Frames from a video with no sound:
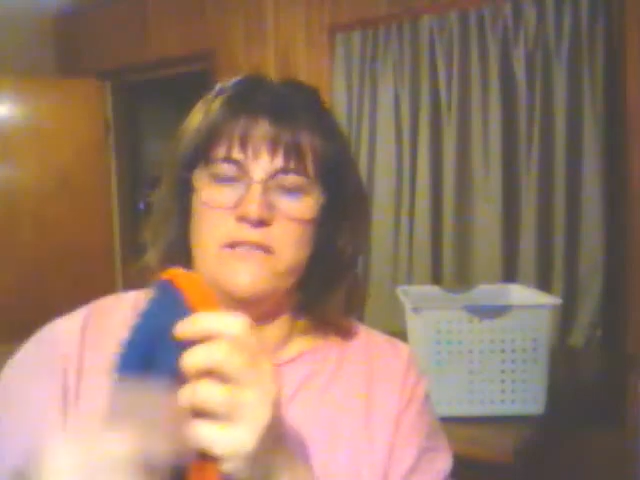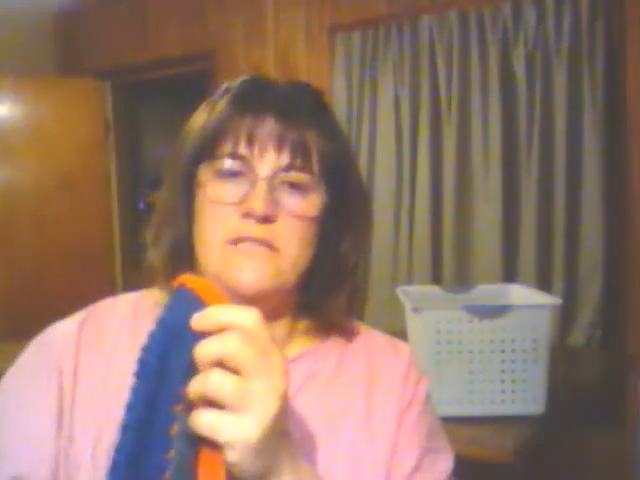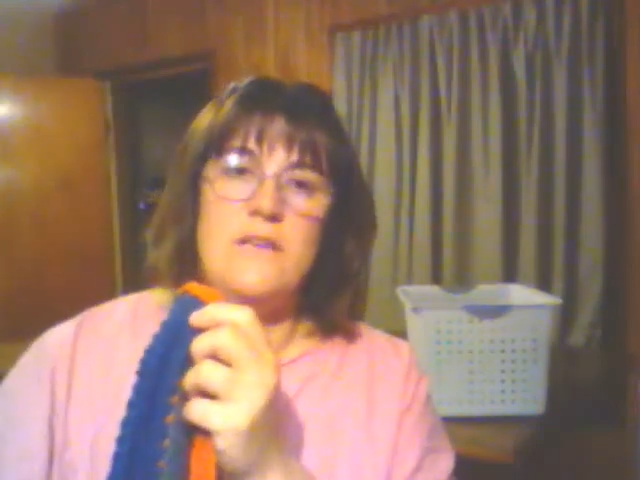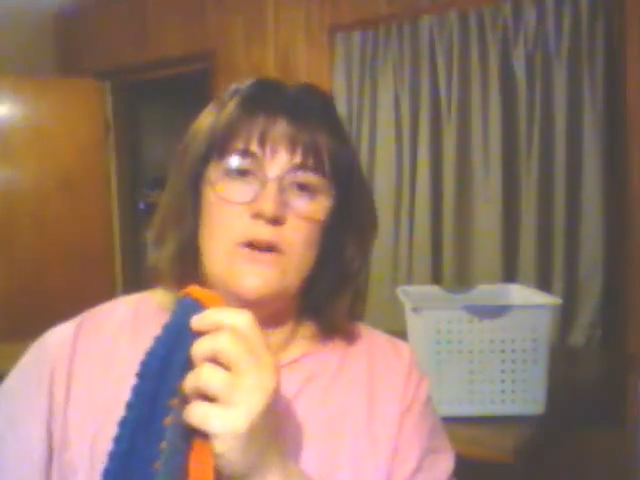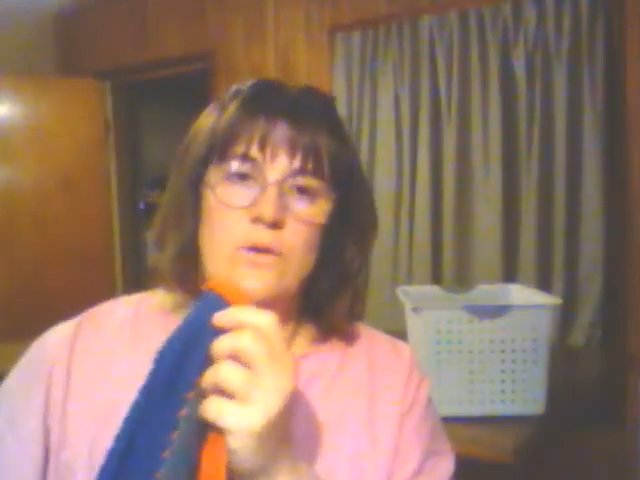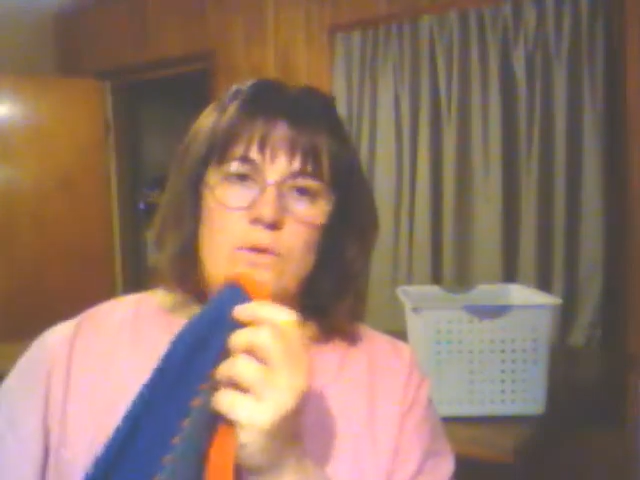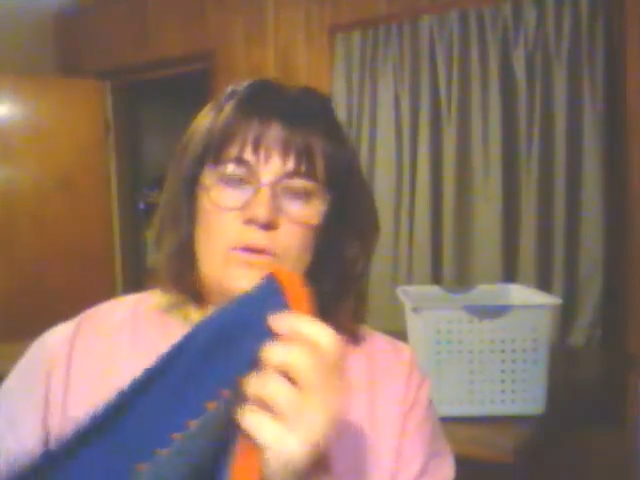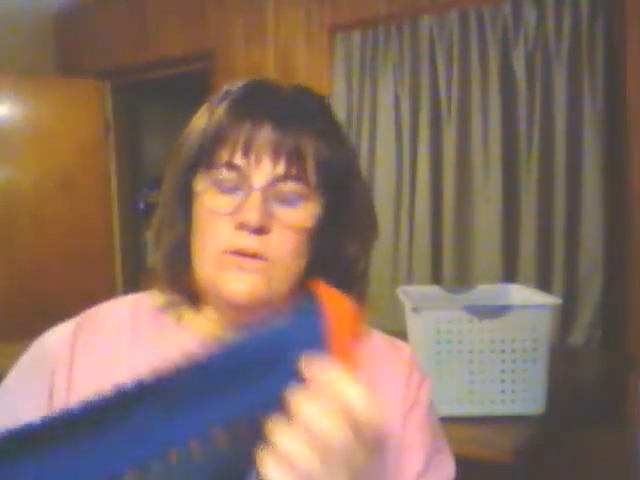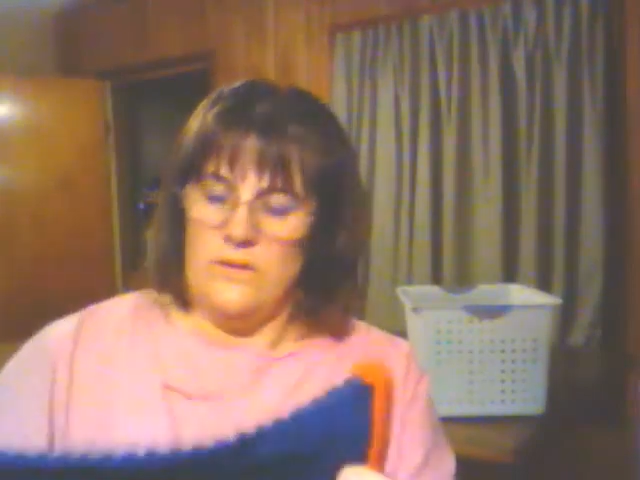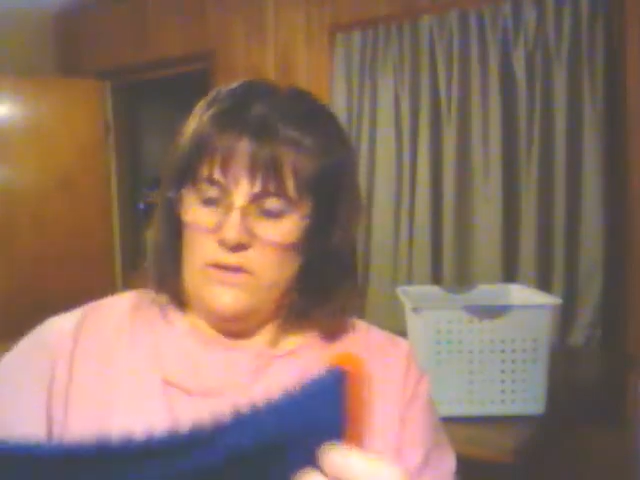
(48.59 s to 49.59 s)
So
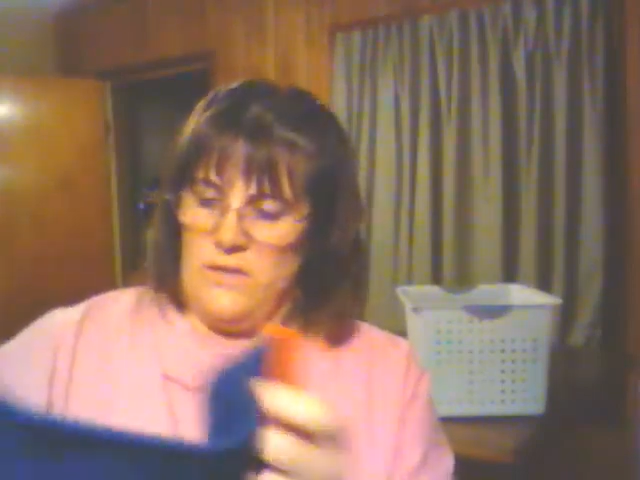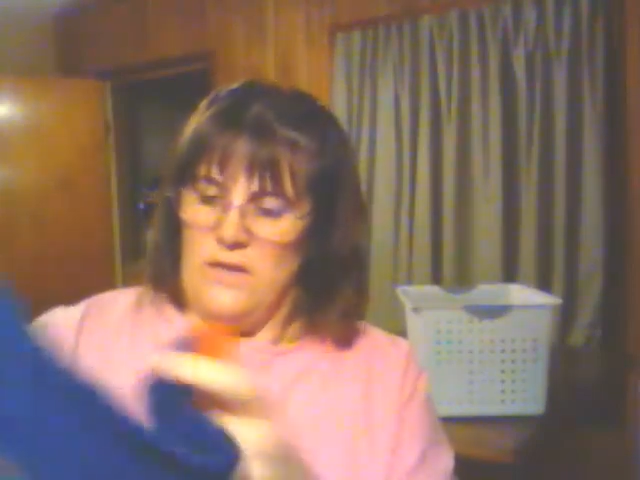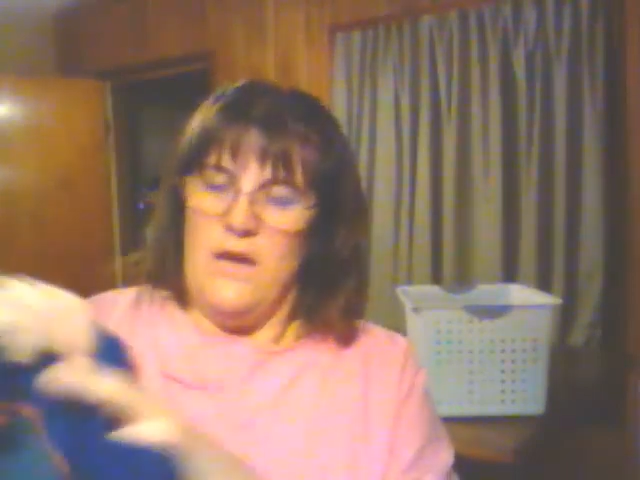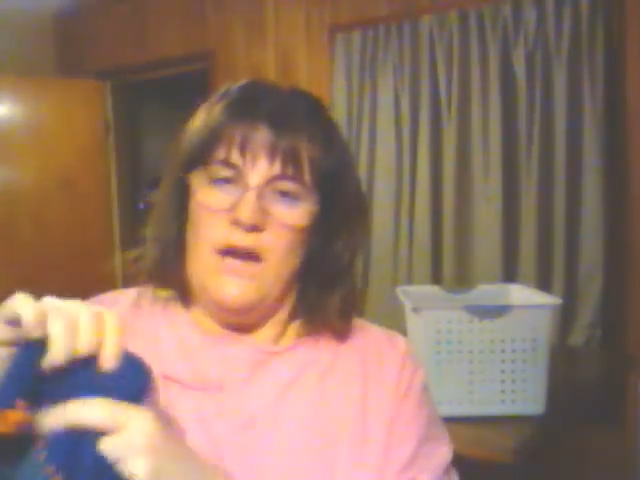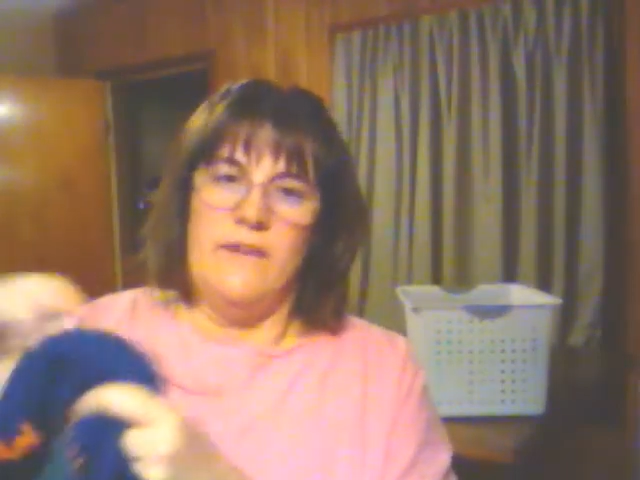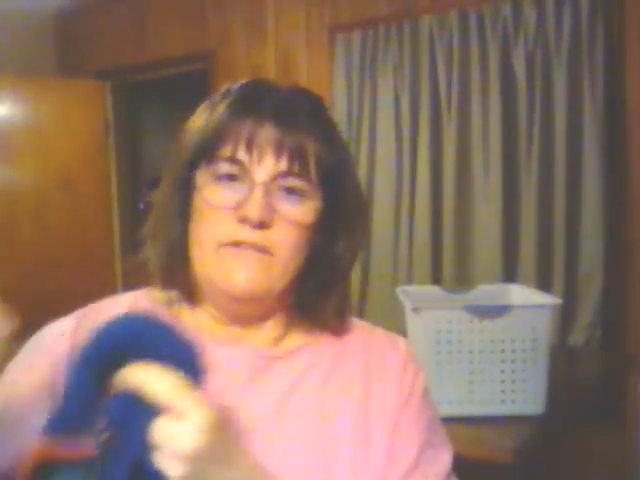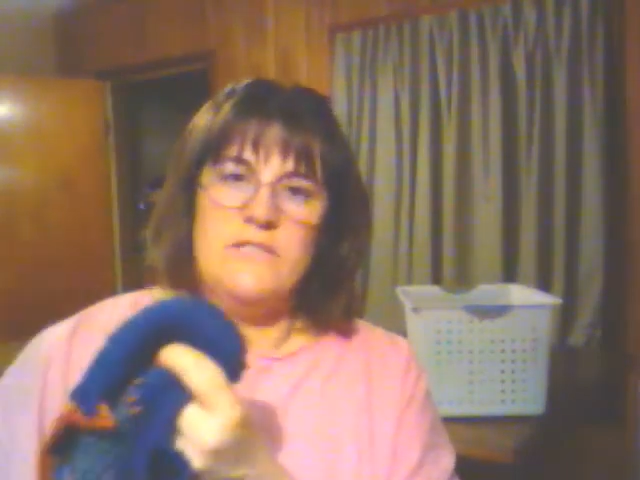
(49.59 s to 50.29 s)
I've